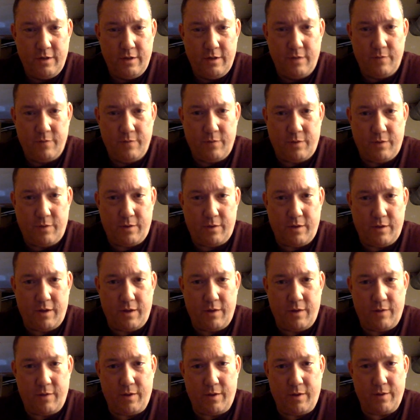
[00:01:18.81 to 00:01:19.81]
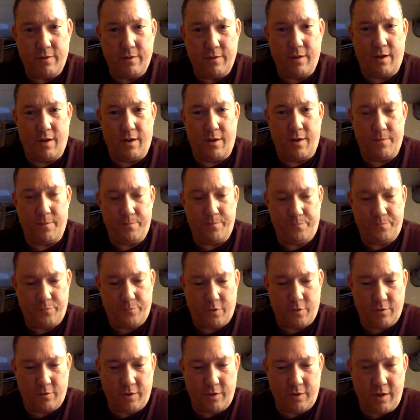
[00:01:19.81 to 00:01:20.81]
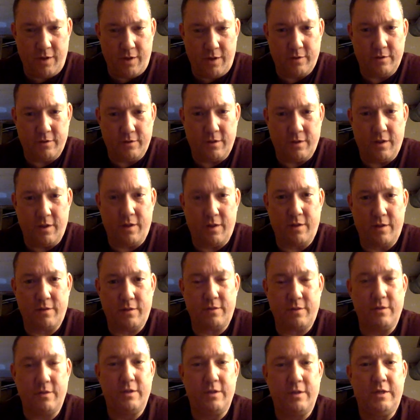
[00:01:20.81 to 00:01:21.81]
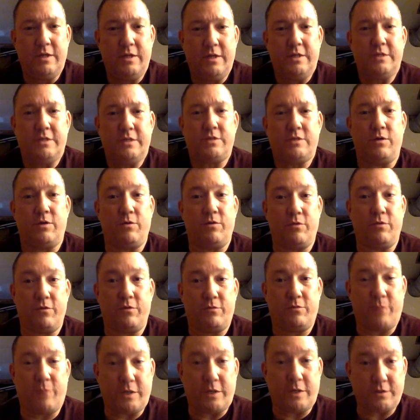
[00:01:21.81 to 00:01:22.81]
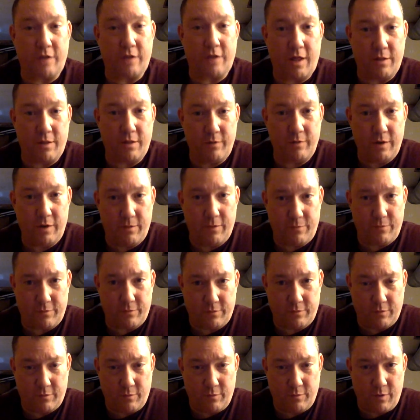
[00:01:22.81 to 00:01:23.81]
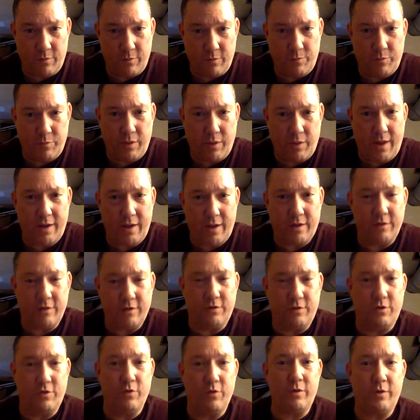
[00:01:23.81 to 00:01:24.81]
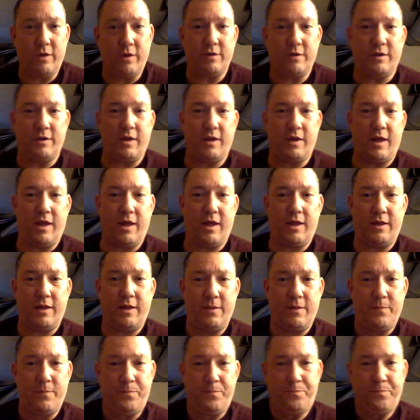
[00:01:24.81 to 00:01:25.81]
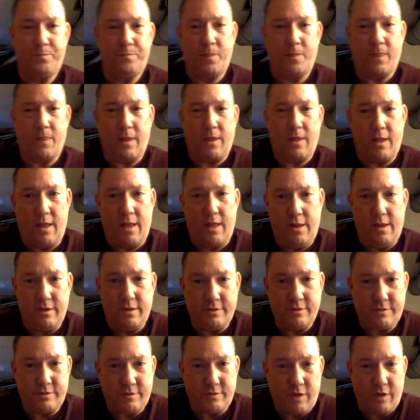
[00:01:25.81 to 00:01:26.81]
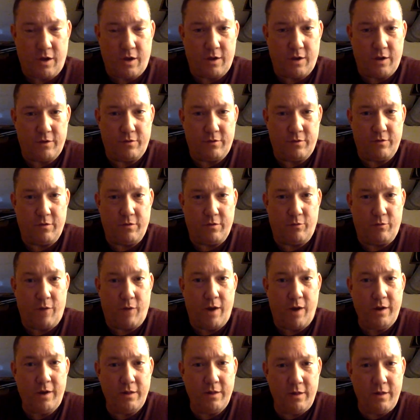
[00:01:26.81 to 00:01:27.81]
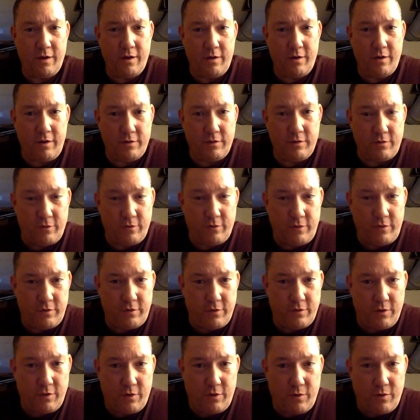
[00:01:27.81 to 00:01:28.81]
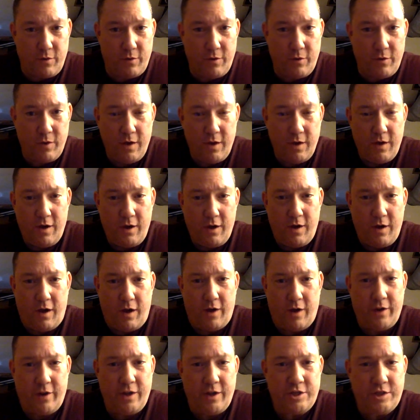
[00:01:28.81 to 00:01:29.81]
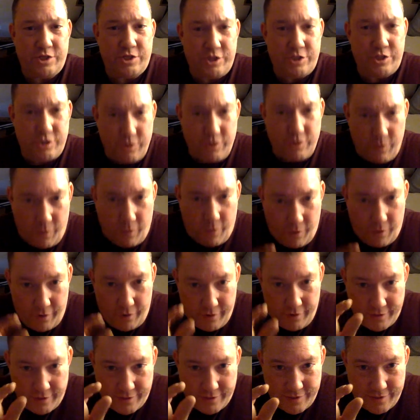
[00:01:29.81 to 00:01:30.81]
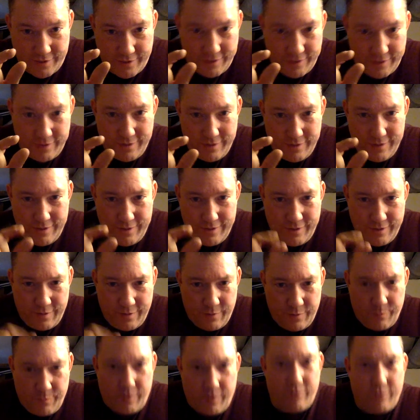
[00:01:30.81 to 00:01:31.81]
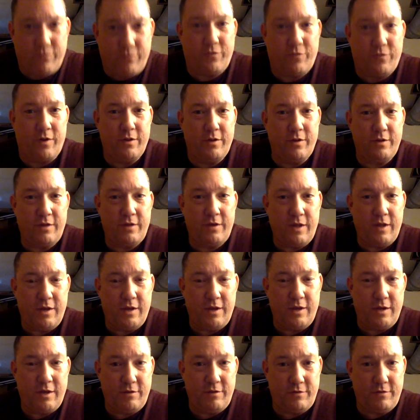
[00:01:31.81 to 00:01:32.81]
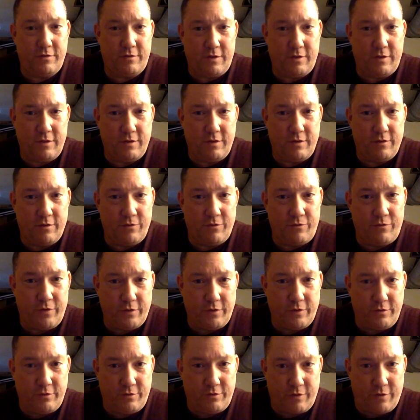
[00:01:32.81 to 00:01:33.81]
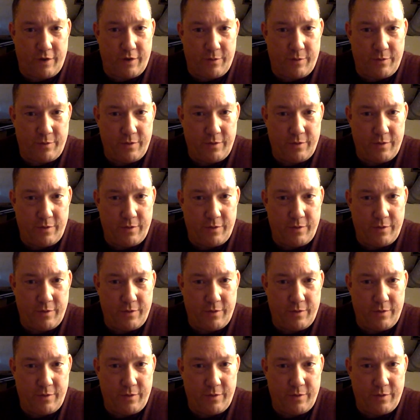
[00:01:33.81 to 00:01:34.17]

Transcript: But anyway, okay. So special Halloween episode. What I'm planning on doing today is the Writing Lair is going to go on a short but fun and interesting little field trip.